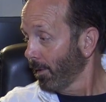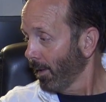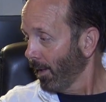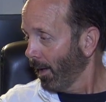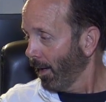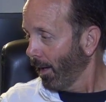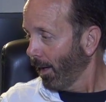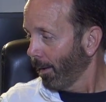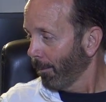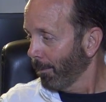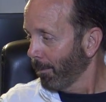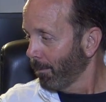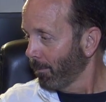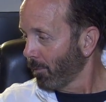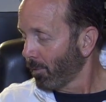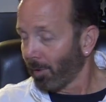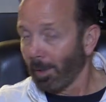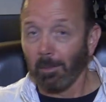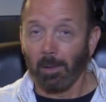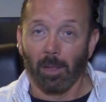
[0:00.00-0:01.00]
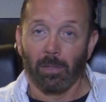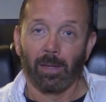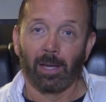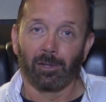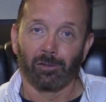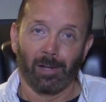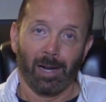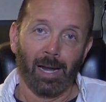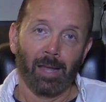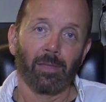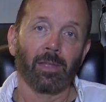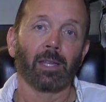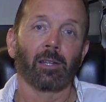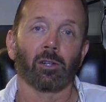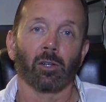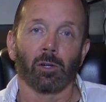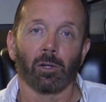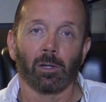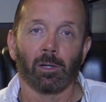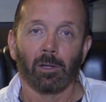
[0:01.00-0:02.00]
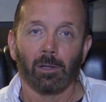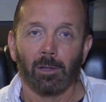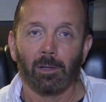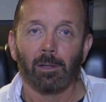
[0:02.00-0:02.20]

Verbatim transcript: uh, some of the things that I think are